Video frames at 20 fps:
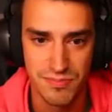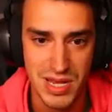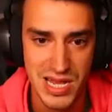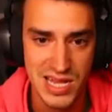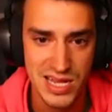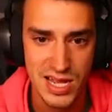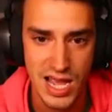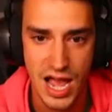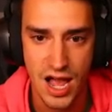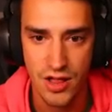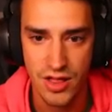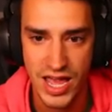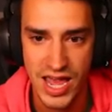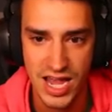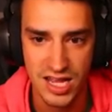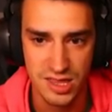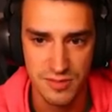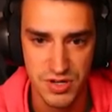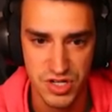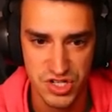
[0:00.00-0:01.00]
Me, I'll
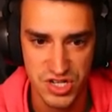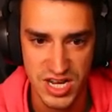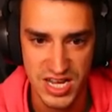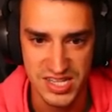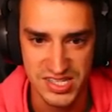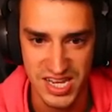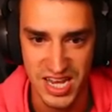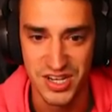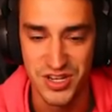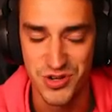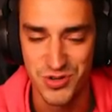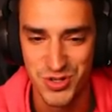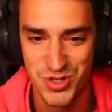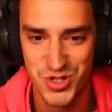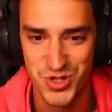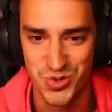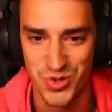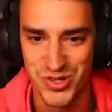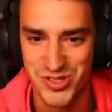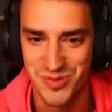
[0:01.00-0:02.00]
hack the machines and you
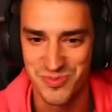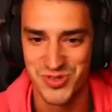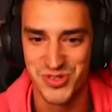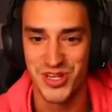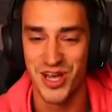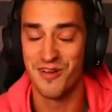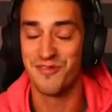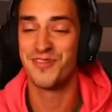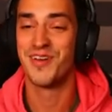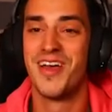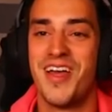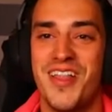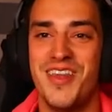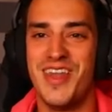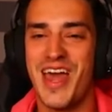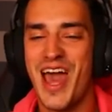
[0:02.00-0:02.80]
destroy some stuff.